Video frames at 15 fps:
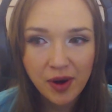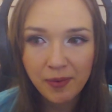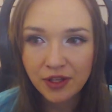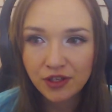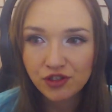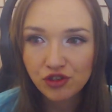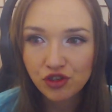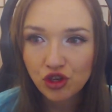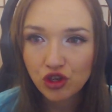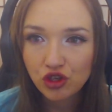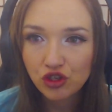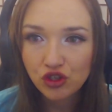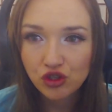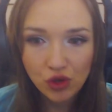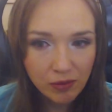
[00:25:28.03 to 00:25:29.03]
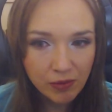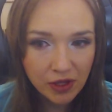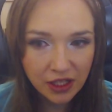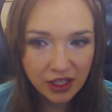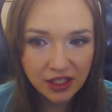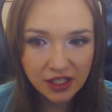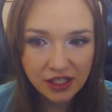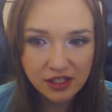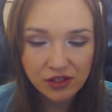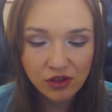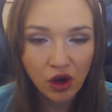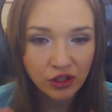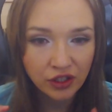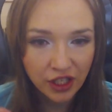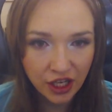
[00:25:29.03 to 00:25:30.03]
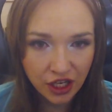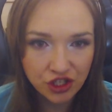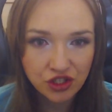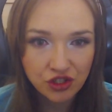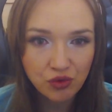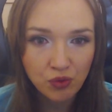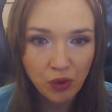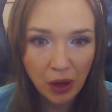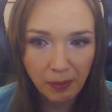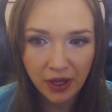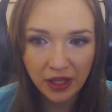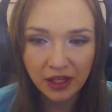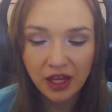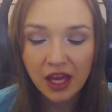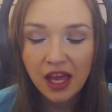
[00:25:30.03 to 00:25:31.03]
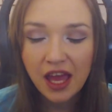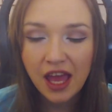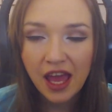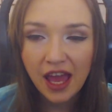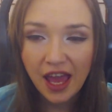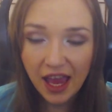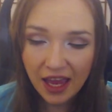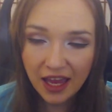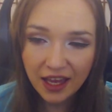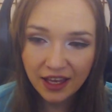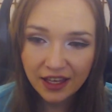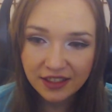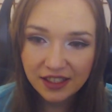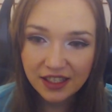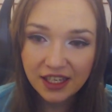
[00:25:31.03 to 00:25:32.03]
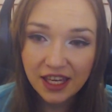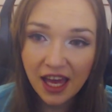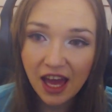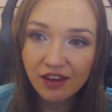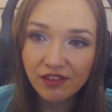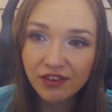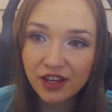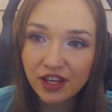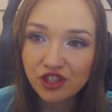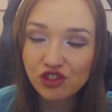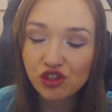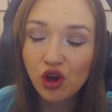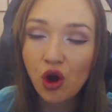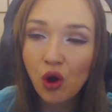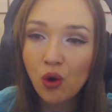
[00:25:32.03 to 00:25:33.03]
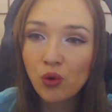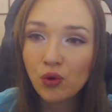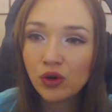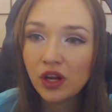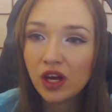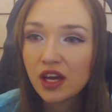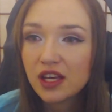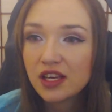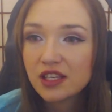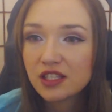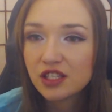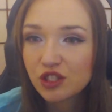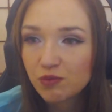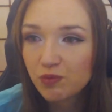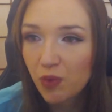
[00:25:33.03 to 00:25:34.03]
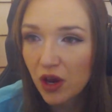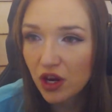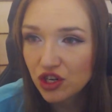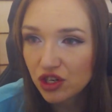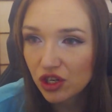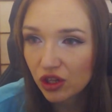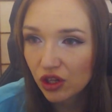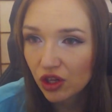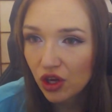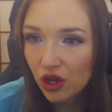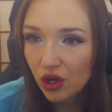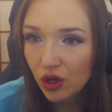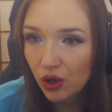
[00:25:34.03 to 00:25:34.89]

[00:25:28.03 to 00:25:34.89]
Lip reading: weapons, 2 abilities on each weapon, and he have his own special